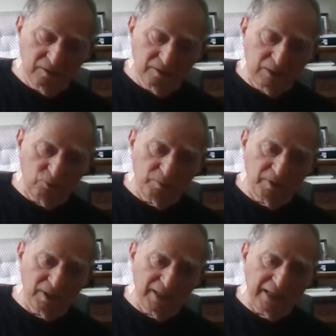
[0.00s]
That would
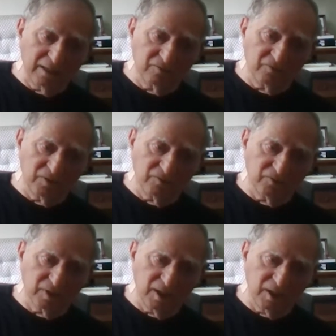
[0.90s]
be the landing field
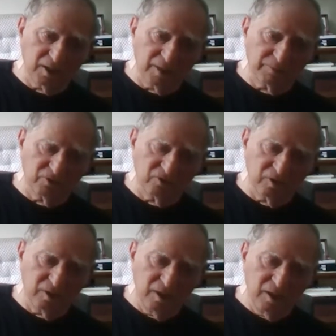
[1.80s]
for the
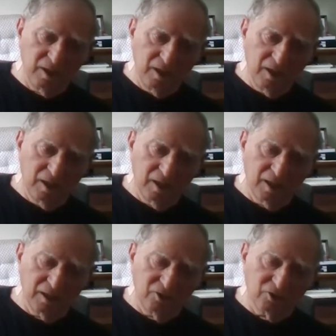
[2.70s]
helicopters.
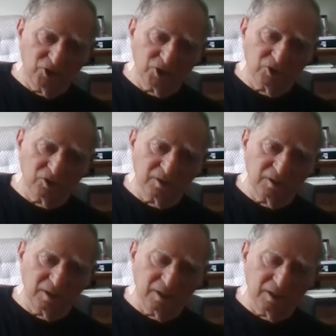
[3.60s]
And you couldn't
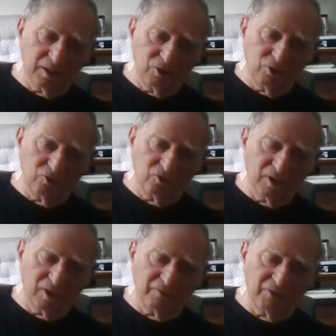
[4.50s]
use
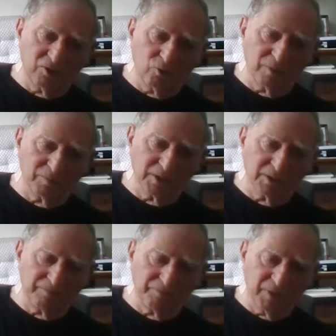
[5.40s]
heavy equipment
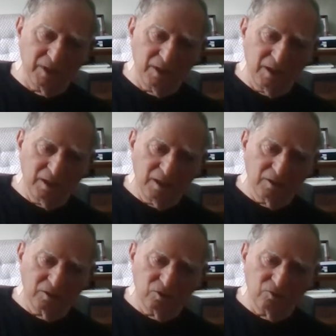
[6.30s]

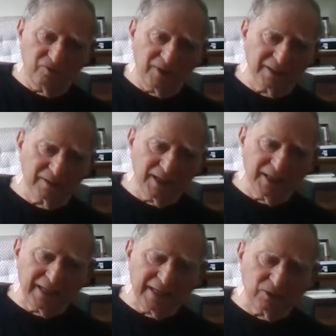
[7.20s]
to flatten
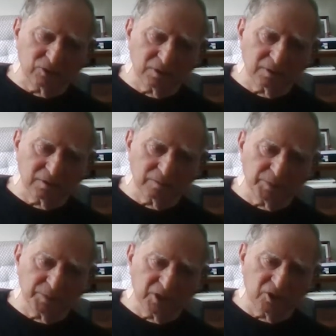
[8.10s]
that out
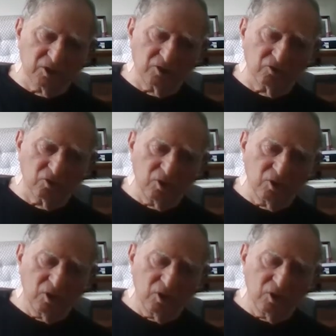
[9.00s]
because